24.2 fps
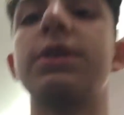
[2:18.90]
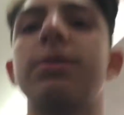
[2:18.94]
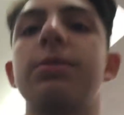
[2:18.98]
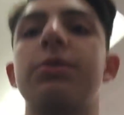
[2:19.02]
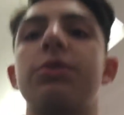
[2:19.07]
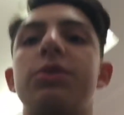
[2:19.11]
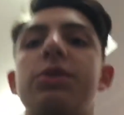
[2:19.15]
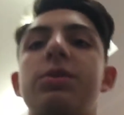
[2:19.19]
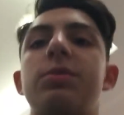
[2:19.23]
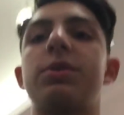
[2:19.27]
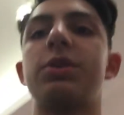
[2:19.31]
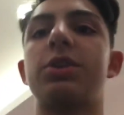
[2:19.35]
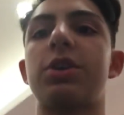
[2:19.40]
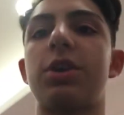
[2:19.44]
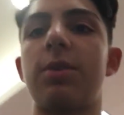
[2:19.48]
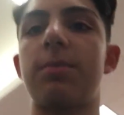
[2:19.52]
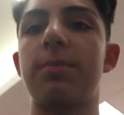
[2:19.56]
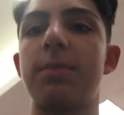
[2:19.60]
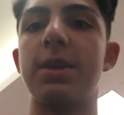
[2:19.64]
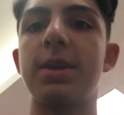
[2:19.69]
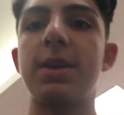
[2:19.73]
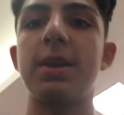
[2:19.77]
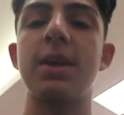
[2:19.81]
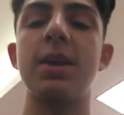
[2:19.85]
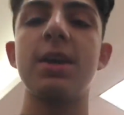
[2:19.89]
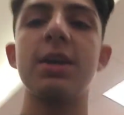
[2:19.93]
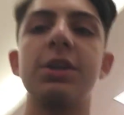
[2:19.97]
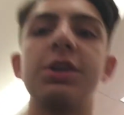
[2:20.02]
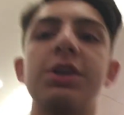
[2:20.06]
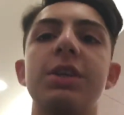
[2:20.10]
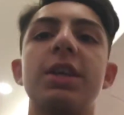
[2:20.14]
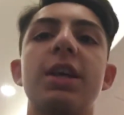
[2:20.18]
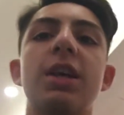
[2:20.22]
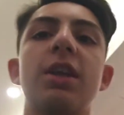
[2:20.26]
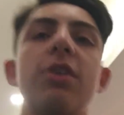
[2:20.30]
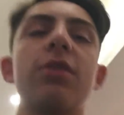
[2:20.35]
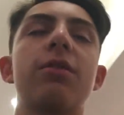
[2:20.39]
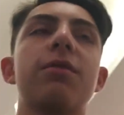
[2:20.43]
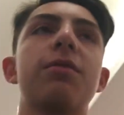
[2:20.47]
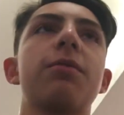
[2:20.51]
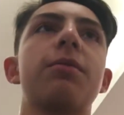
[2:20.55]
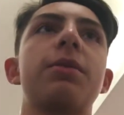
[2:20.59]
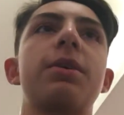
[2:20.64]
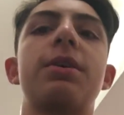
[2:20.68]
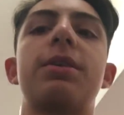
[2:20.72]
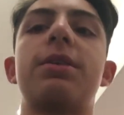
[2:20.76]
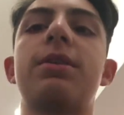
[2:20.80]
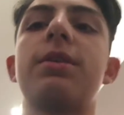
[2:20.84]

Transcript: some Christmas shopping. Just get over with.